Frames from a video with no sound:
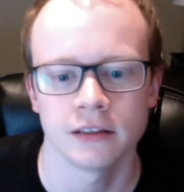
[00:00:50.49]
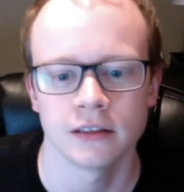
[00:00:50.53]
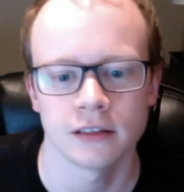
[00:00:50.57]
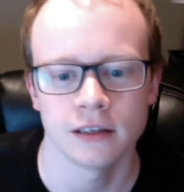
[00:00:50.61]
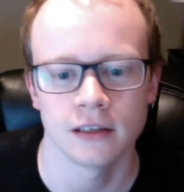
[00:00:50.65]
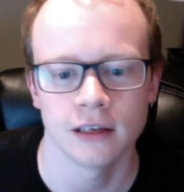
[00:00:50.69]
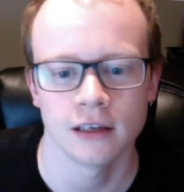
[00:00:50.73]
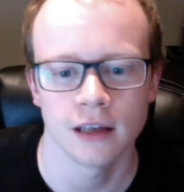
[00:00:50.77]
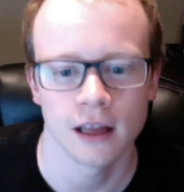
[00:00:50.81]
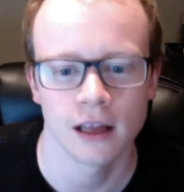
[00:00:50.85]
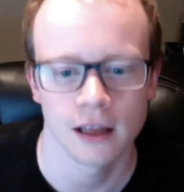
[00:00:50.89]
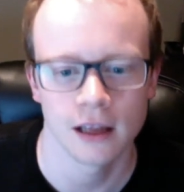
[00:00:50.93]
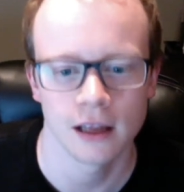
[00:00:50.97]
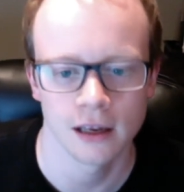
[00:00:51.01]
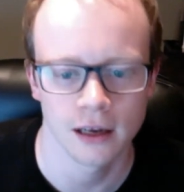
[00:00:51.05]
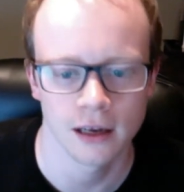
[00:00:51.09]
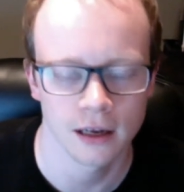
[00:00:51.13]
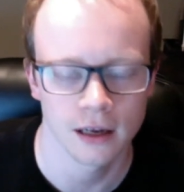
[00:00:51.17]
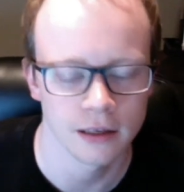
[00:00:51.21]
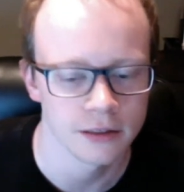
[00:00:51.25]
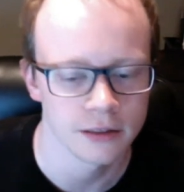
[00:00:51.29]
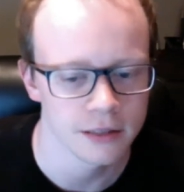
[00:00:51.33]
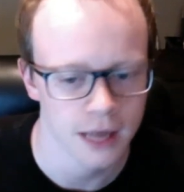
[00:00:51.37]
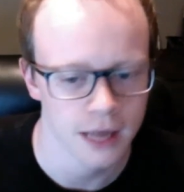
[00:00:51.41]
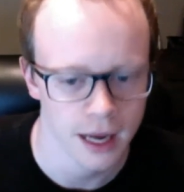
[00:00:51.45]
It
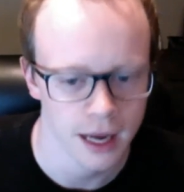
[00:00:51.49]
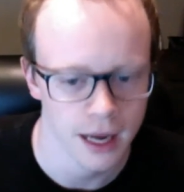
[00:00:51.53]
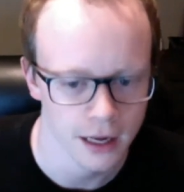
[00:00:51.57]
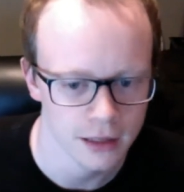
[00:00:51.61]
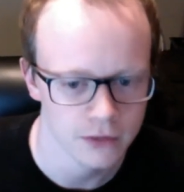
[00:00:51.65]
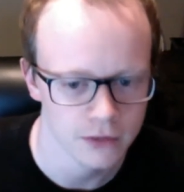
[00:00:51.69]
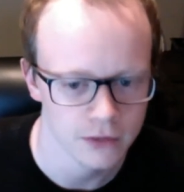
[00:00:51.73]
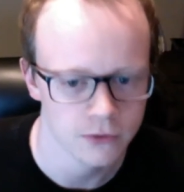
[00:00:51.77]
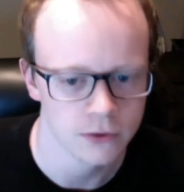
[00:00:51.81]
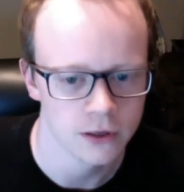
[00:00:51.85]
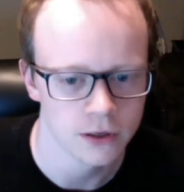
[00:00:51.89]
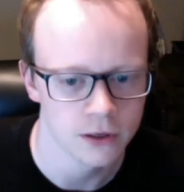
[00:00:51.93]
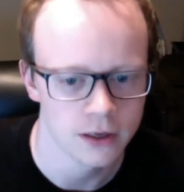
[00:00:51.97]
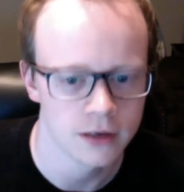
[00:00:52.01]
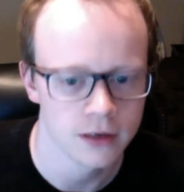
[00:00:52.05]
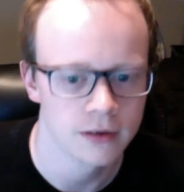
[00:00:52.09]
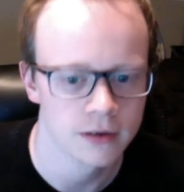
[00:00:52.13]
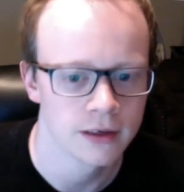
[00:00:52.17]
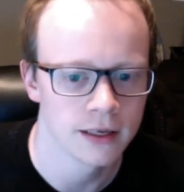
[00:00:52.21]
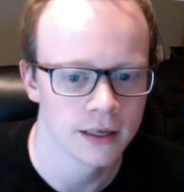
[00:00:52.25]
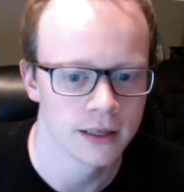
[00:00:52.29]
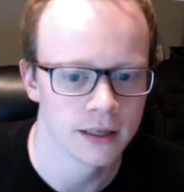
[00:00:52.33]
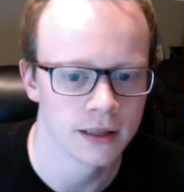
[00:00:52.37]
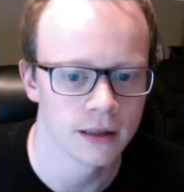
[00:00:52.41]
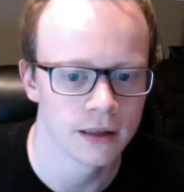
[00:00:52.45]
hunts ads for you
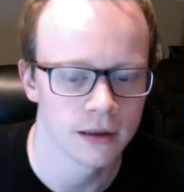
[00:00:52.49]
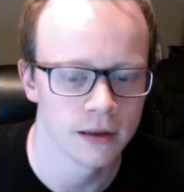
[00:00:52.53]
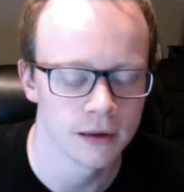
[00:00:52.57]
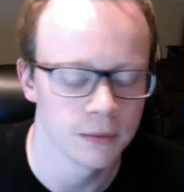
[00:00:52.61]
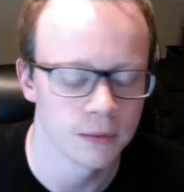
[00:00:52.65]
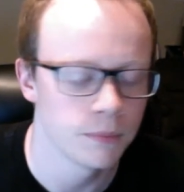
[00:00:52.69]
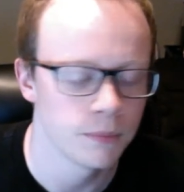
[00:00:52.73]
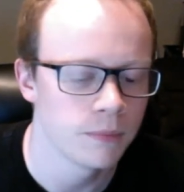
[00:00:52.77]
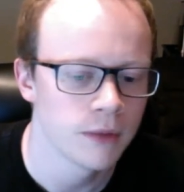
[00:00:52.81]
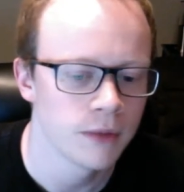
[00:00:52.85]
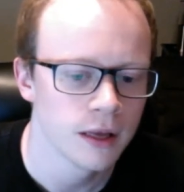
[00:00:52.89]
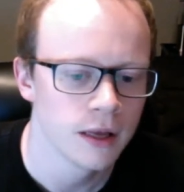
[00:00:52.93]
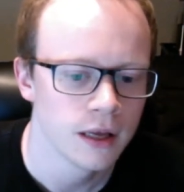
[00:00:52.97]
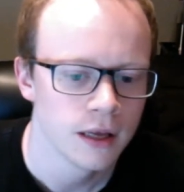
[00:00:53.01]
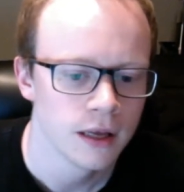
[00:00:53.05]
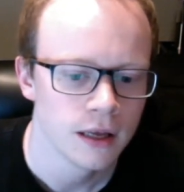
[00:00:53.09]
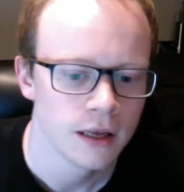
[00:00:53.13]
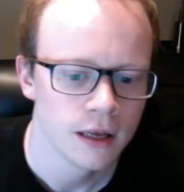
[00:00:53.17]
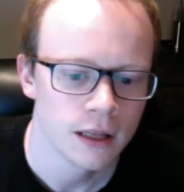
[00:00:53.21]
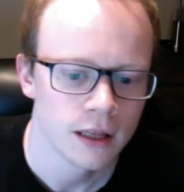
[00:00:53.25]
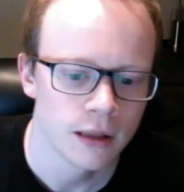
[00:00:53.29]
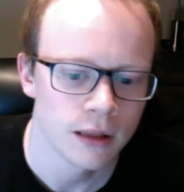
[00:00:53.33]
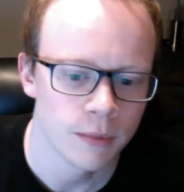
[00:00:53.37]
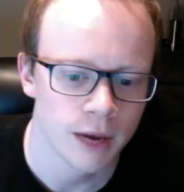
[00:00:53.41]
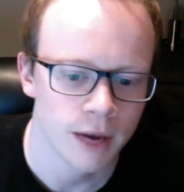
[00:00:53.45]
in
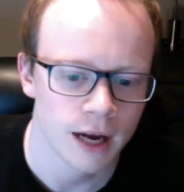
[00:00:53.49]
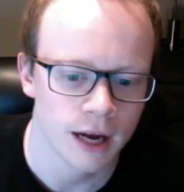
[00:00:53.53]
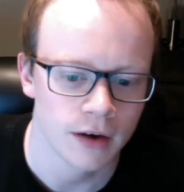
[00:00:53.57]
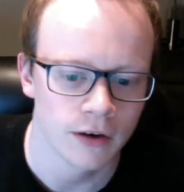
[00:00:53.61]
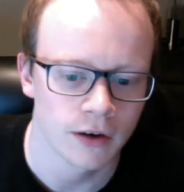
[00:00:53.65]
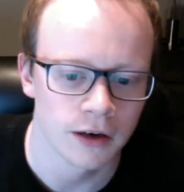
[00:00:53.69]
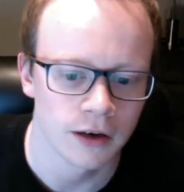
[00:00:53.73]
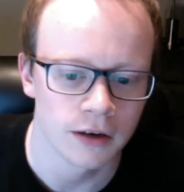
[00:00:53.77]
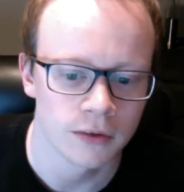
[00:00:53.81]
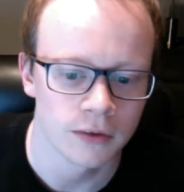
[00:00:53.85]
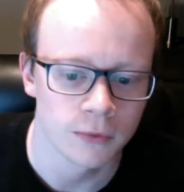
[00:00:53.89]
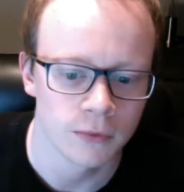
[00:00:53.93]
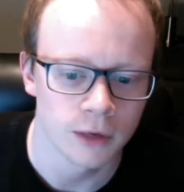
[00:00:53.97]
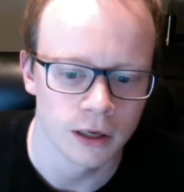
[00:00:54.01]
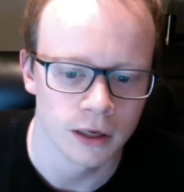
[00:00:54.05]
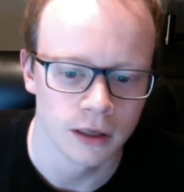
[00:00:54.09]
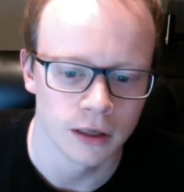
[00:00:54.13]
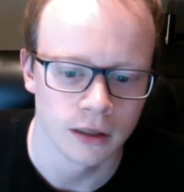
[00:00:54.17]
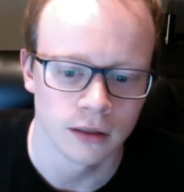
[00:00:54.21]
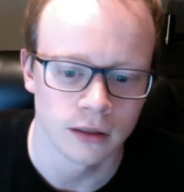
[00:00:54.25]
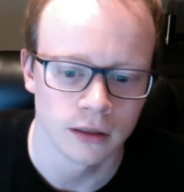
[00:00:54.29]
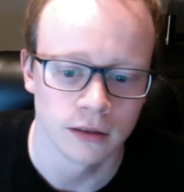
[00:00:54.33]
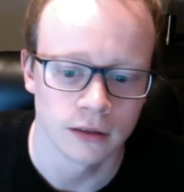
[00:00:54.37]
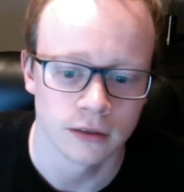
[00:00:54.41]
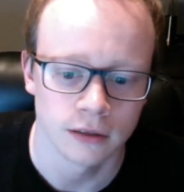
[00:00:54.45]
the background
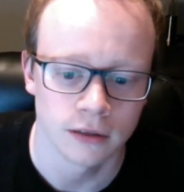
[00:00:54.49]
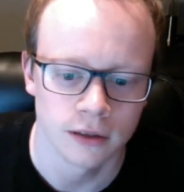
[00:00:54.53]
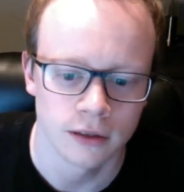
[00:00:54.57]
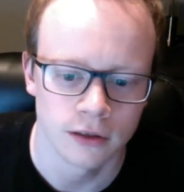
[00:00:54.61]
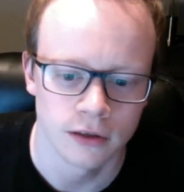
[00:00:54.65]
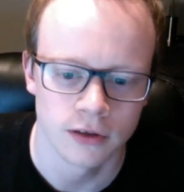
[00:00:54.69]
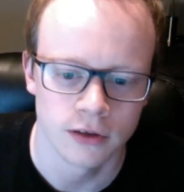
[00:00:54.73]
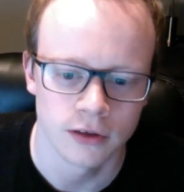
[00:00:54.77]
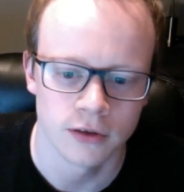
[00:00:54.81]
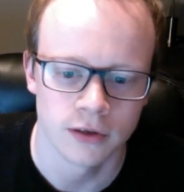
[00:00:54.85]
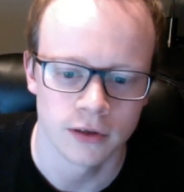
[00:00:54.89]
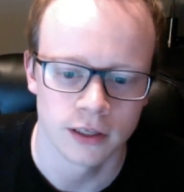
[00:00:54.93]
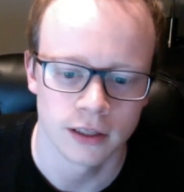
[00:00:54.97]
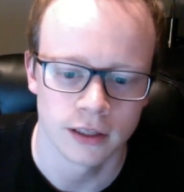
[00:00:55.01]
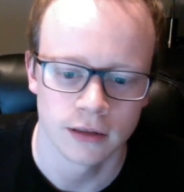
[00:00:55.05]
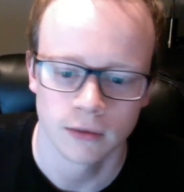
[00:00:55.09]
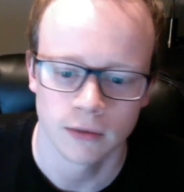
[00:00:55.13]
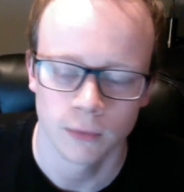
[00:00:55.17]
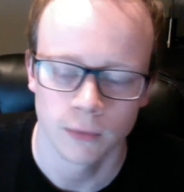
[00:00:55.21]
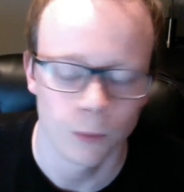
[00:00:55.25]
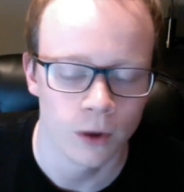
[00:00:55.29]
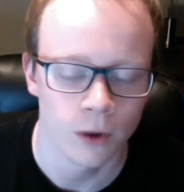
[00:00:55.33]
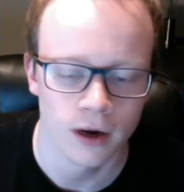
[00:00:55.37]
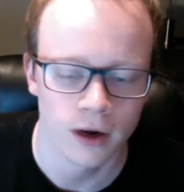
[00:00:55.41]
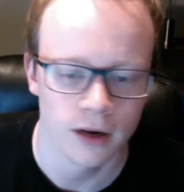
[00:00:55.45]
while you're doing
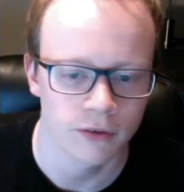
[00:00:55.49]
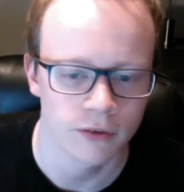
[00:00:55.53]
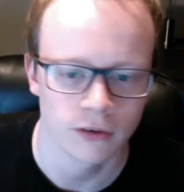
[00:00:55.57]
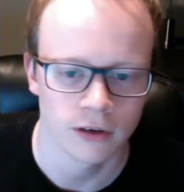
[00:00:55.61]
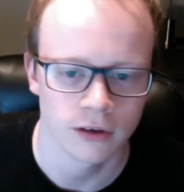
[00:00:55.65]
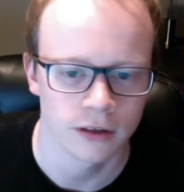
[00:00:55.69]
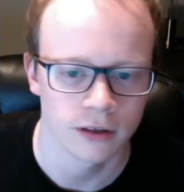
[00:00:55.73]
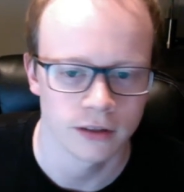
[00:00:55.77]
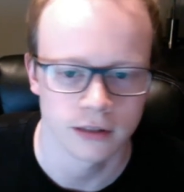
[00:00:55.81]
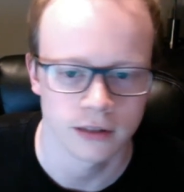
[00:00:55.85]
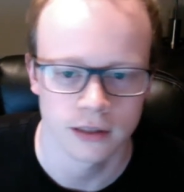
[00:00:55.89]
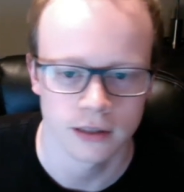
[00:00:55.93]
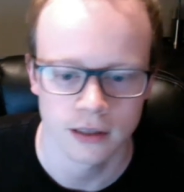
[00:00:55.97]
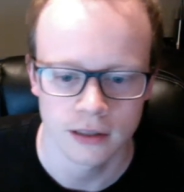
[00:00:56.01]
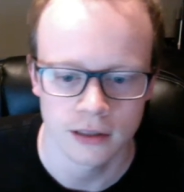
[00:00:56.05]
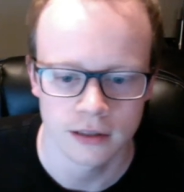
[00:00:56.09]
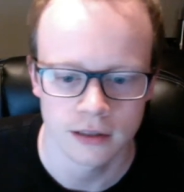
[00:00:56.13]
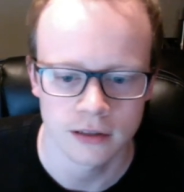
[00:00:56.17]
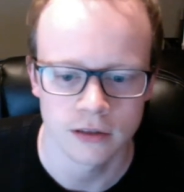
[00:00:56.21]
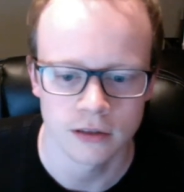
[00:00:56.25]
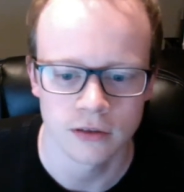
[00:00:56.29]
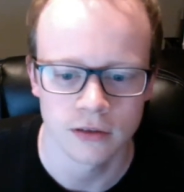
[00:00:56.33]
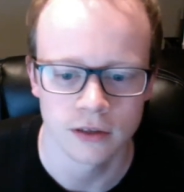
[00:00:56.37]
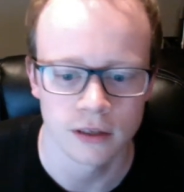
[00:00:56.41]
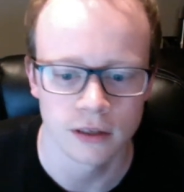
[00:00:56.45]
whatever else
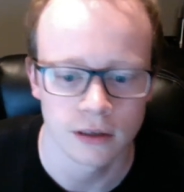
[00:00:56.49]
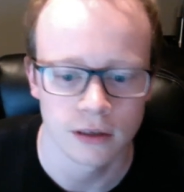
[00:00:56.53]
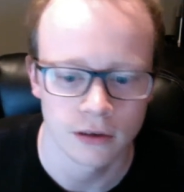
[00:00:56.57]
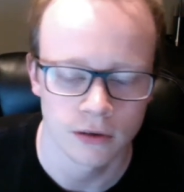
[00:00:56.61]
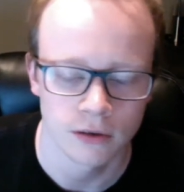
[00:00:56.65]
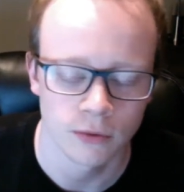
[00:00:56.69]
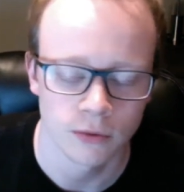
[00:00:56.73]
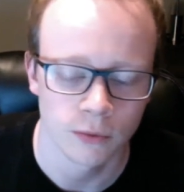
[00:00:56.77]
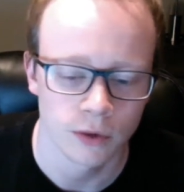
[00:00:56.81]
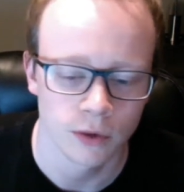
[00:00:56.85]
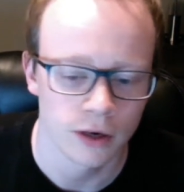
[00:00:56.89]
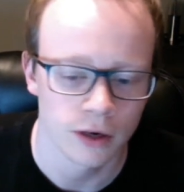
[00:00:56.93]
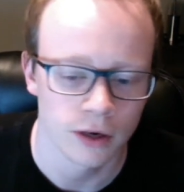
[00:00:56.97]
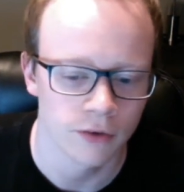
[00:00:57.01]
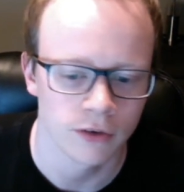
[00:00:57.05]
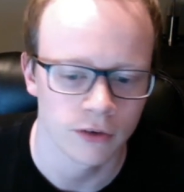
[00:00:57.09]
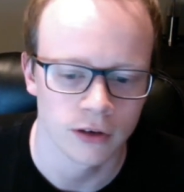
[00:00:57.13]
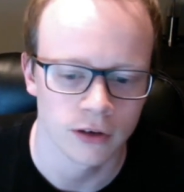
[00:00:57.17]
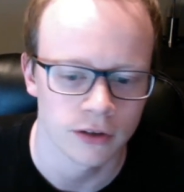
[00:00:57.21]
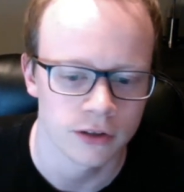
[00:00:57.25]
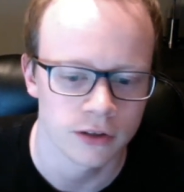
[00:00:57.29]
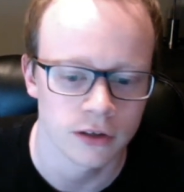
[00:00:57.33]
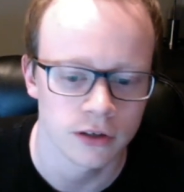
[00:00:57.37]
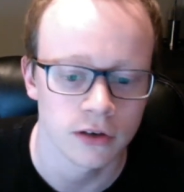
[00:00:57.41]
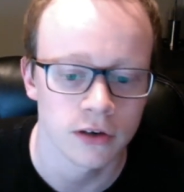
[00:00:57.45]
whatever
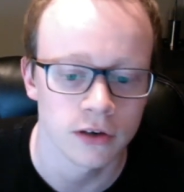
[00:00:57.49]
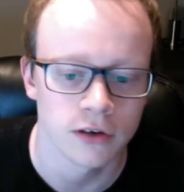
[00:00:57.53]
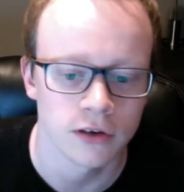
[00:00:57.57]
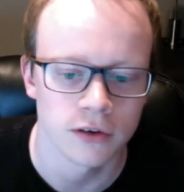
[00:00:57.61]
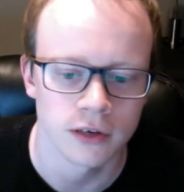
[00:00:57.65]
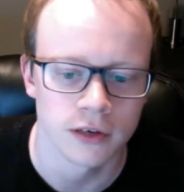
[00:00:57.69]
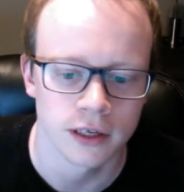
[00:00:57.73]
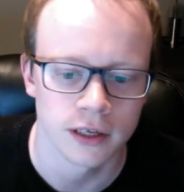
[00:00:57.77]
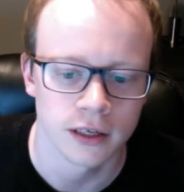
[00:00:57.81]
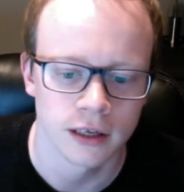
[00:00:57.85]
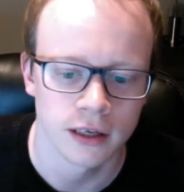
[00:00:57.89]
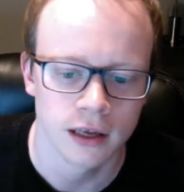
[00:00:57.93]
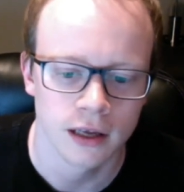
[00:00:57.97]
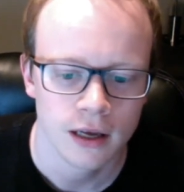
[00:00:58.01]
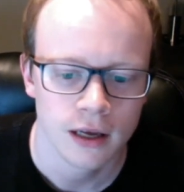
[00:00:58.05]
else you're doing